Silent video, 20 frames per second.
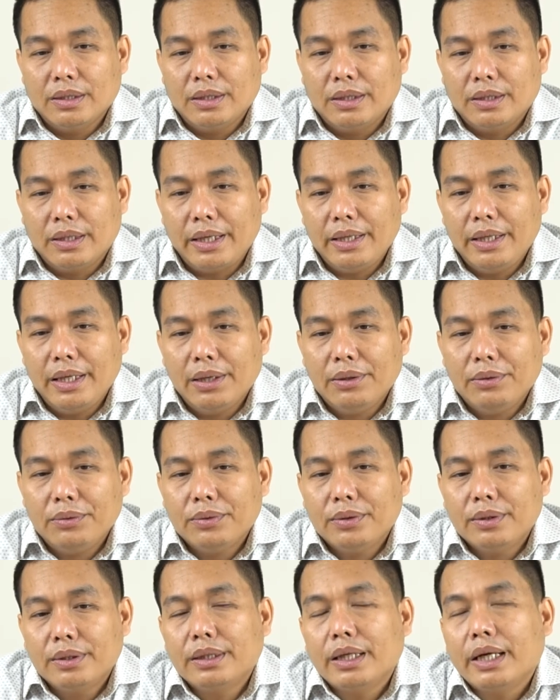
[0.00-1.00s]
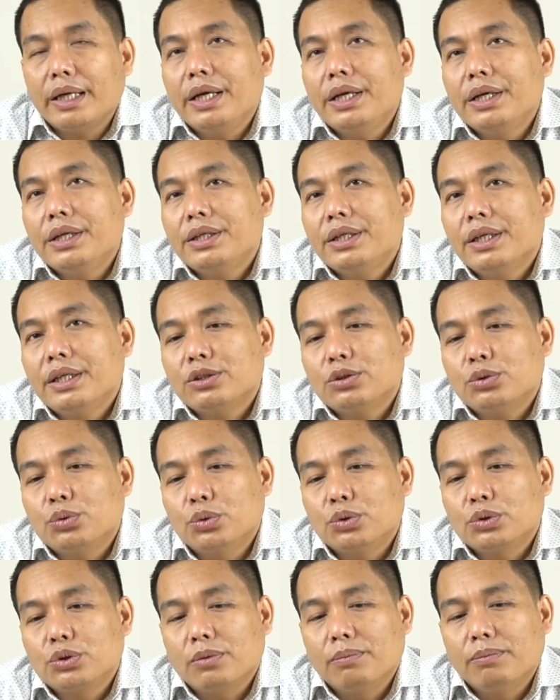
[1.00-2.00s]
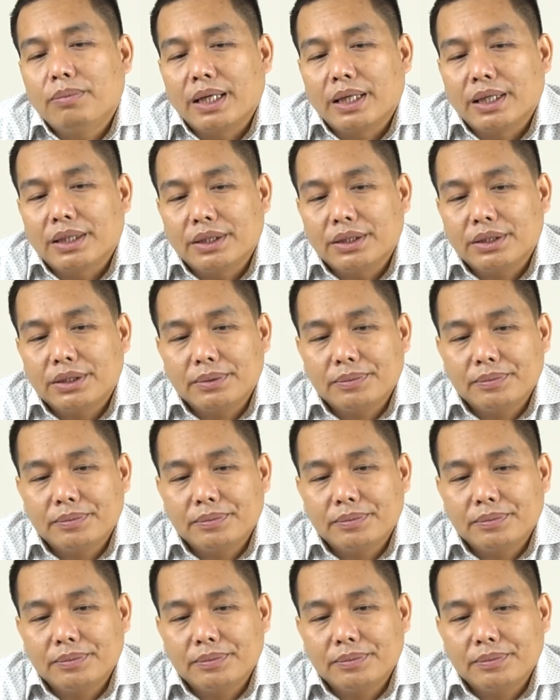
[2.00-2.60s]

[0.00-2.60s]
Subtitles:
Right now the indigenous roots of Bangladesh.